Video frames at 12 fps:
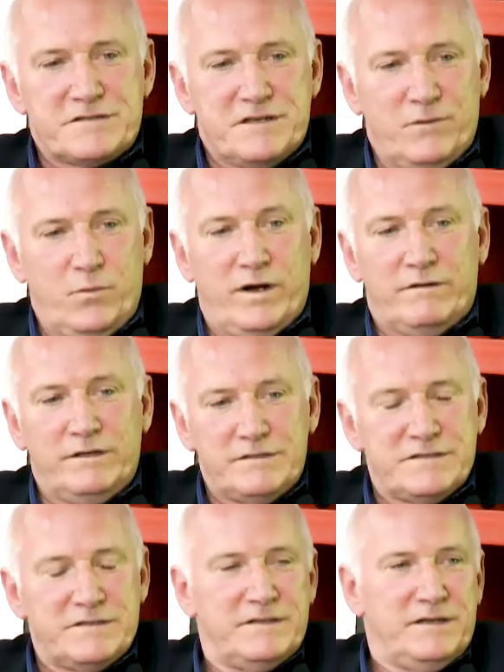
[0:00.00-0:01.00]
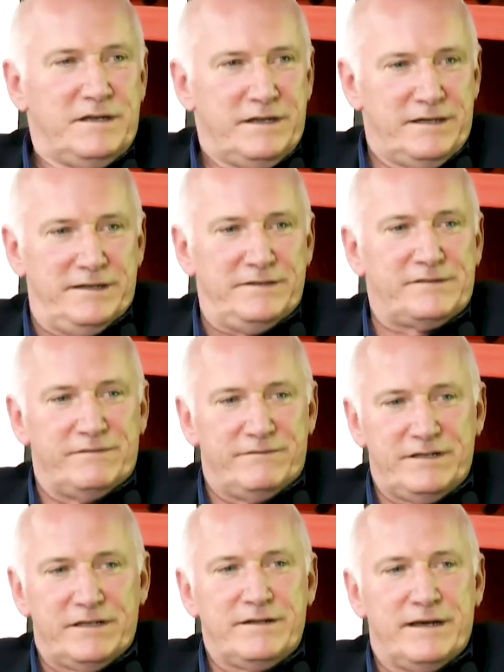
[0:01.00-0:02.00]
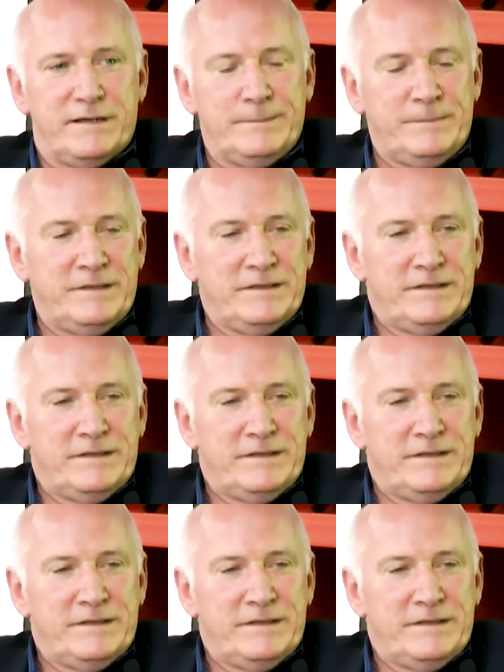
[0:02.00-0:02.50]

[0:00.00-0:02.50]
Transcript: wear it. at least in Vietnam.